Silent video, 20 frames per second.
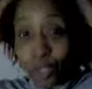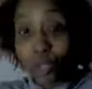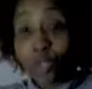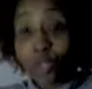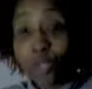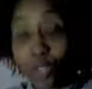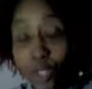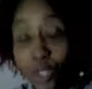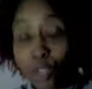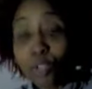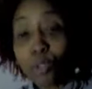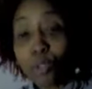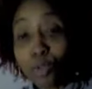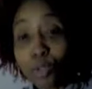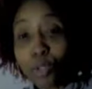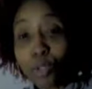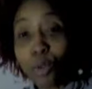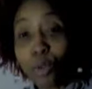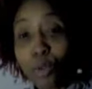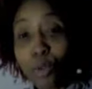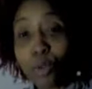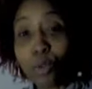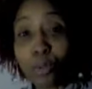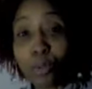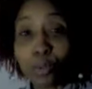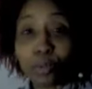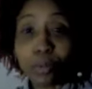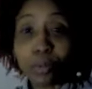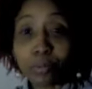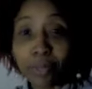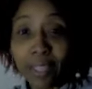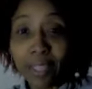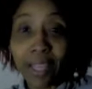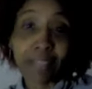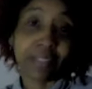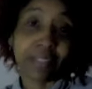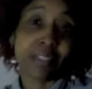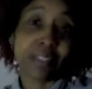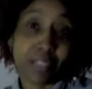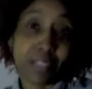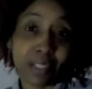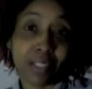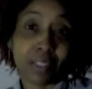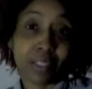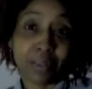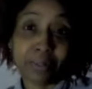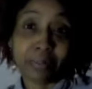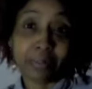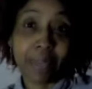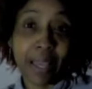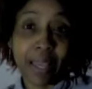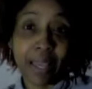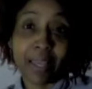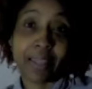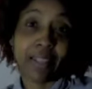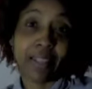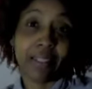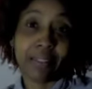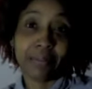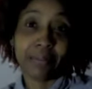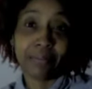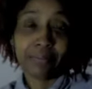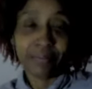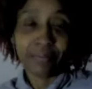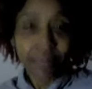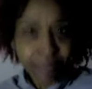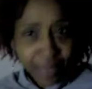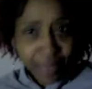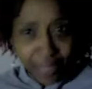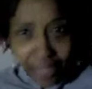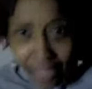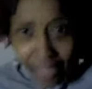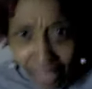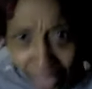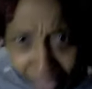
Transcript: you can use a whole cactus pad. I